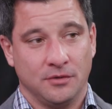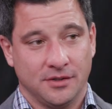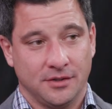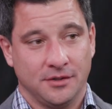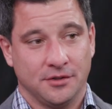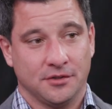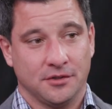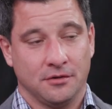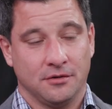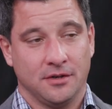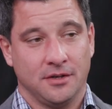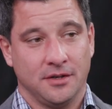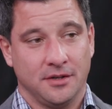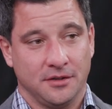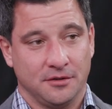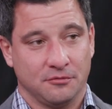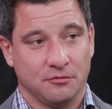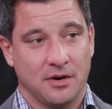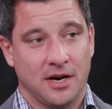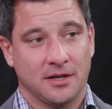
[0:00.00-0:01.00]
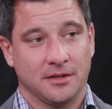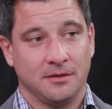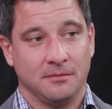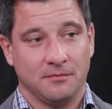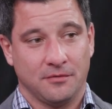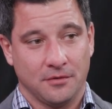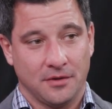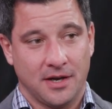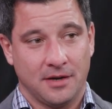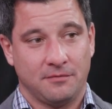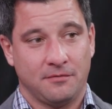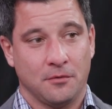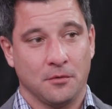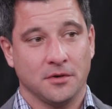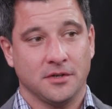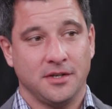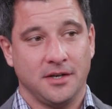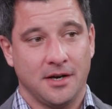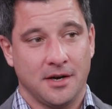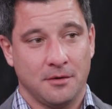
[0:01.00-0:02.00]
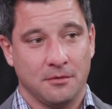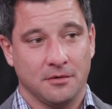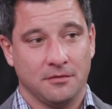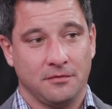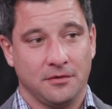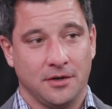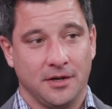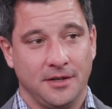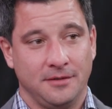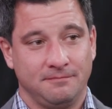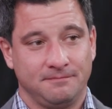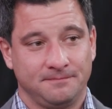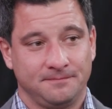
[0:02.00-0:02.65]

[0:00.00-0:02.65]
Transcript: was inserted in his rectum for that 14 hour flight.